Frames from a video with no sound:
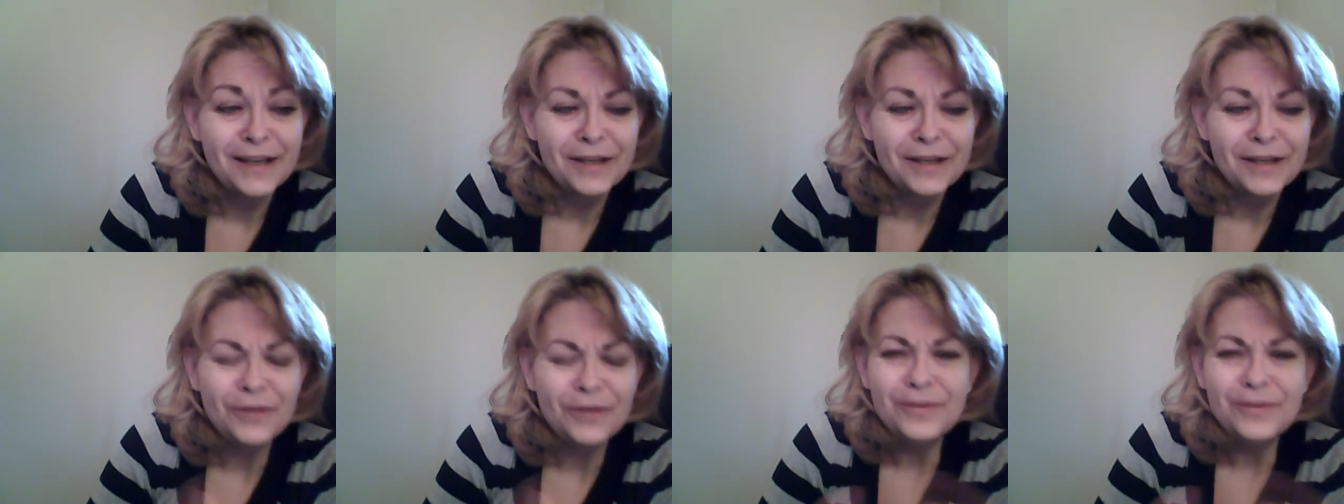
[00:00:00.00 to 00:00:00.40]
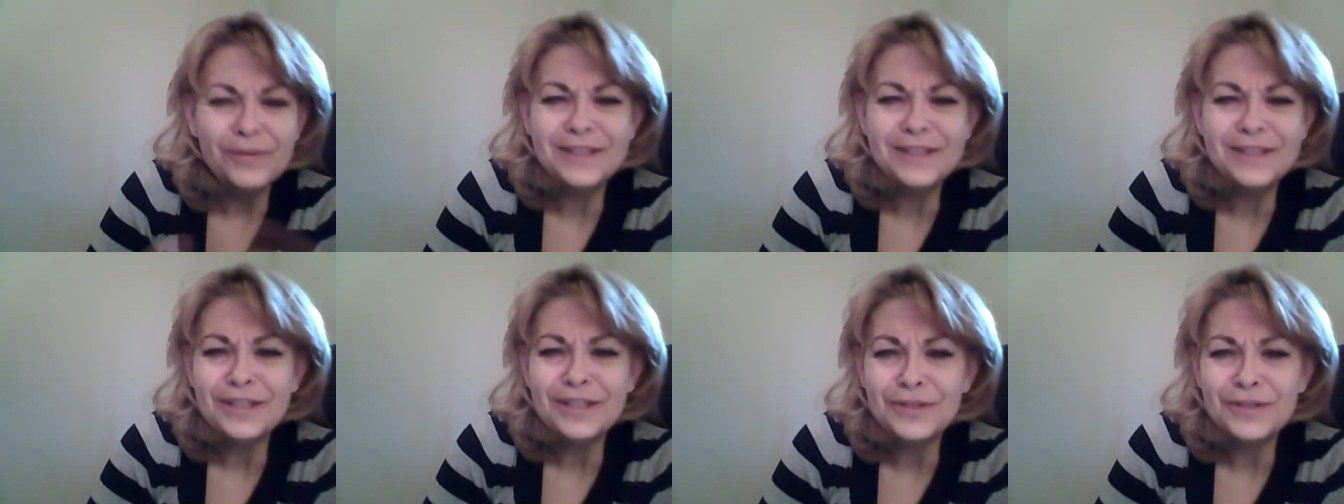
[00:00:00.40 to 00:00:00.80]
You know, what
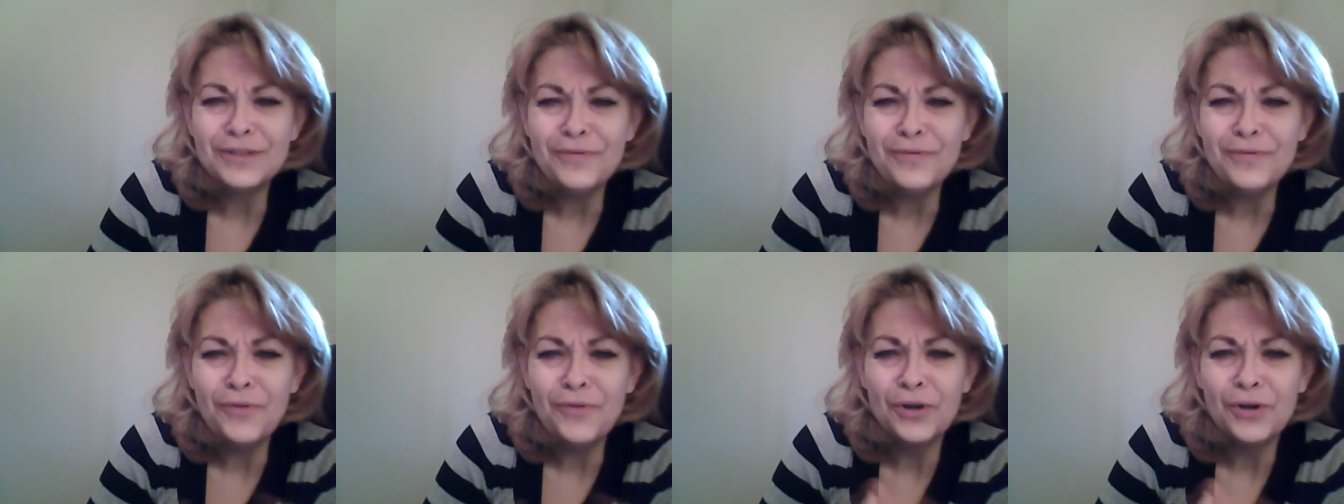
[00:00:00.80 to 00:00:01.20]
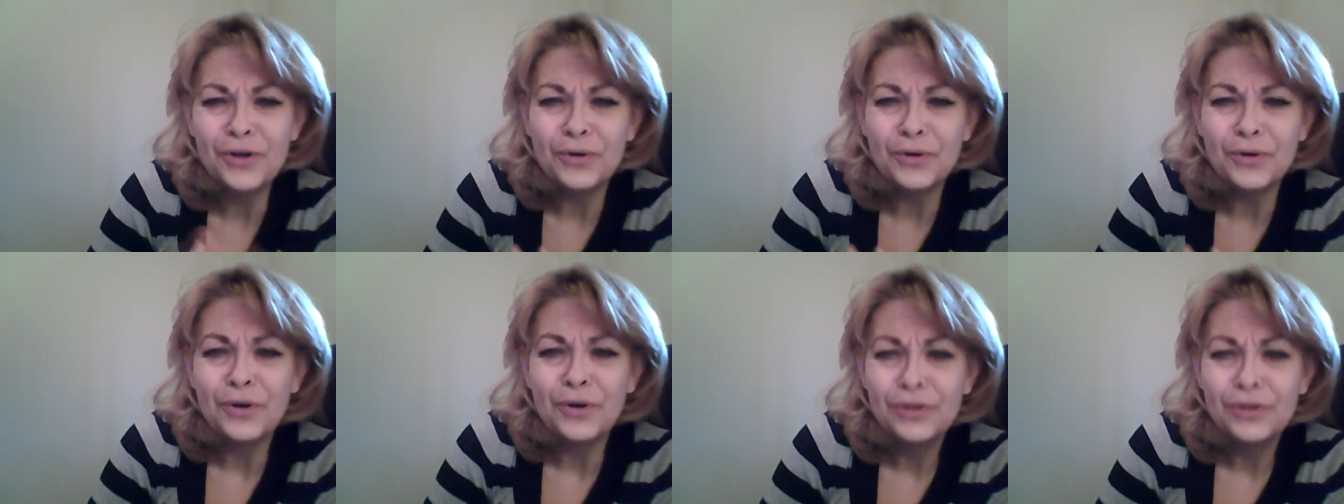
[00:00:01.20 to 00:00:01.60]
does it do for
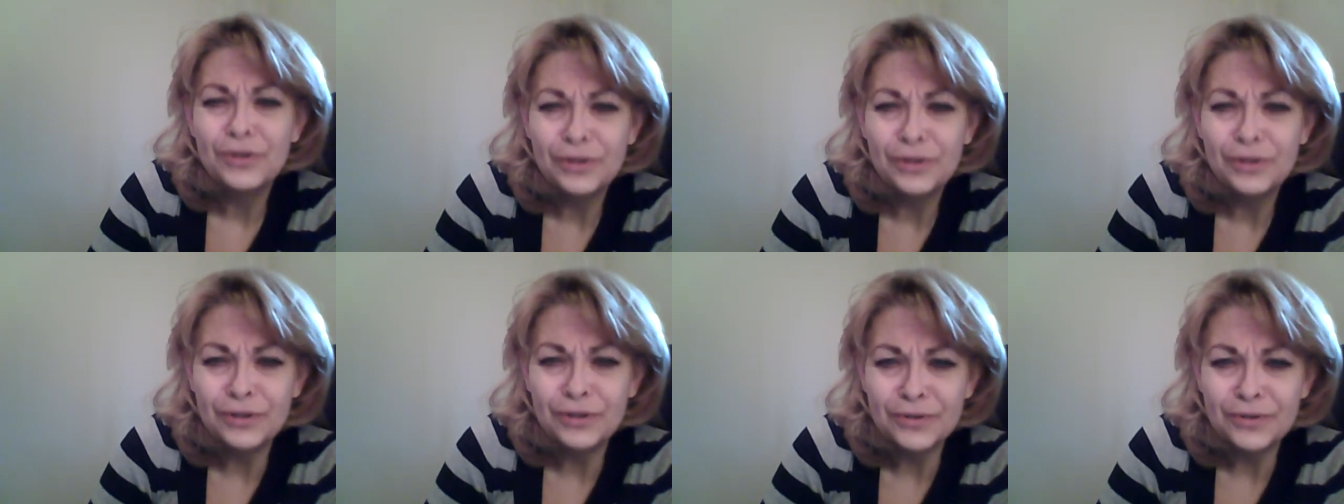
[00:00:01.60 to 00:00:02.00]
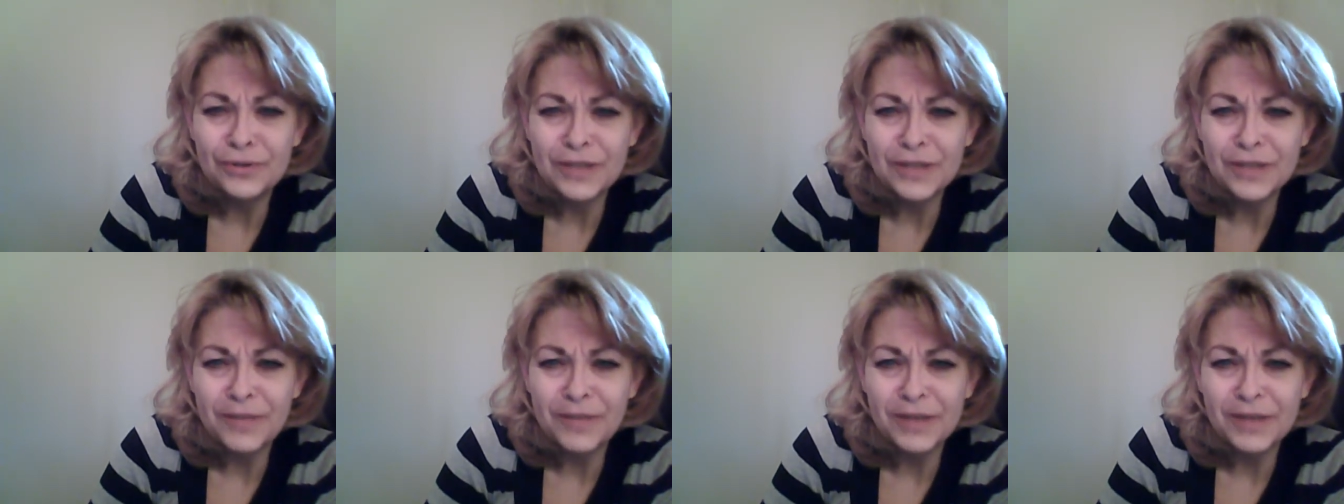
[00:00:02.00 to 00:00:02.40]
you? to do
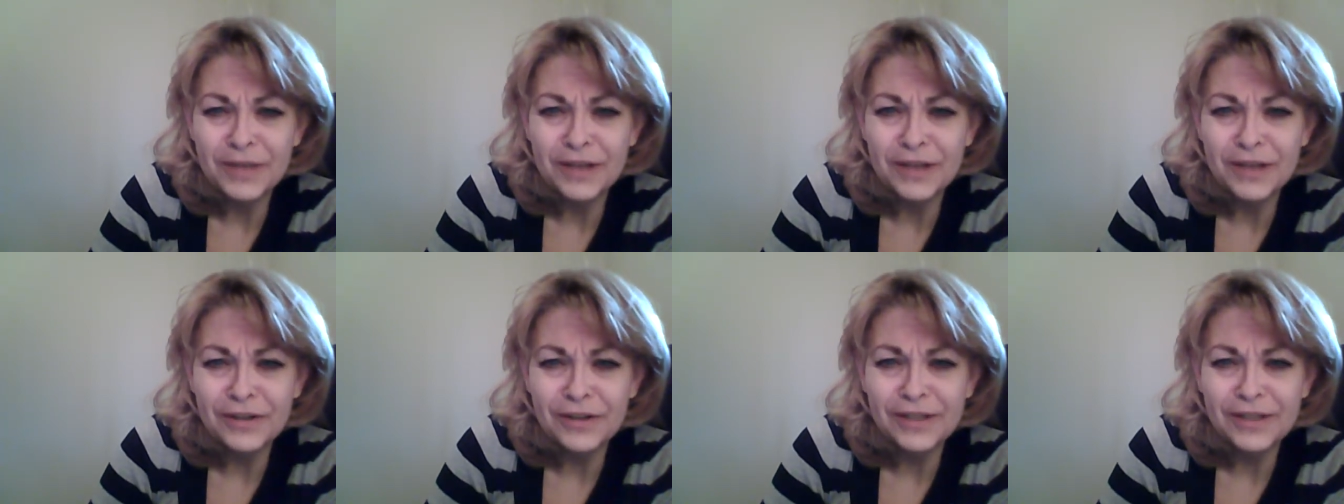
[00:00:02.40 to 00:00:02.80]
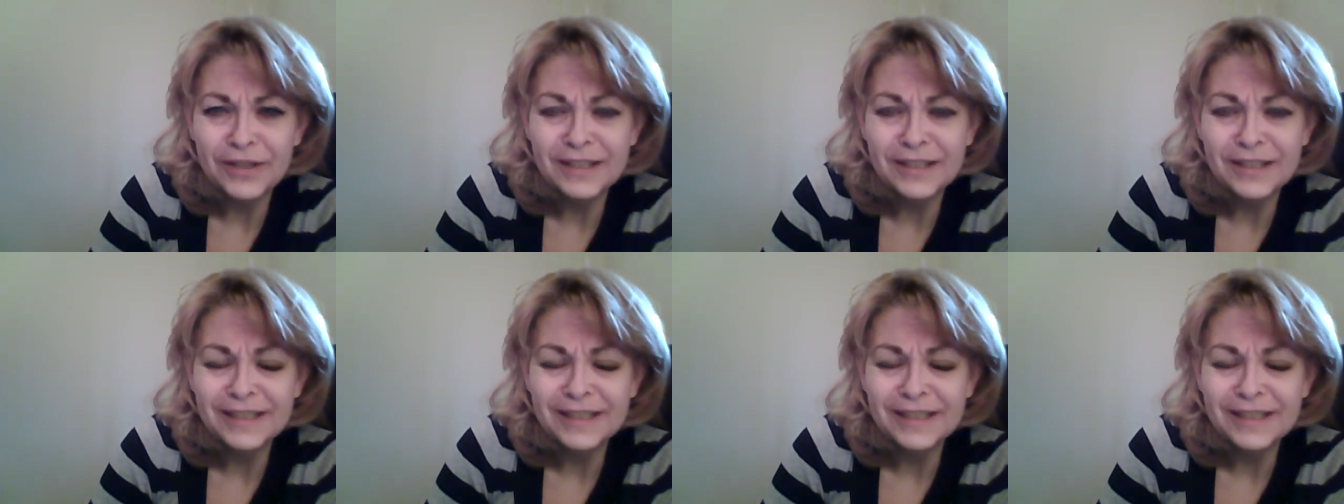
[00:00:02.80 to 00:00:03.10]
something good?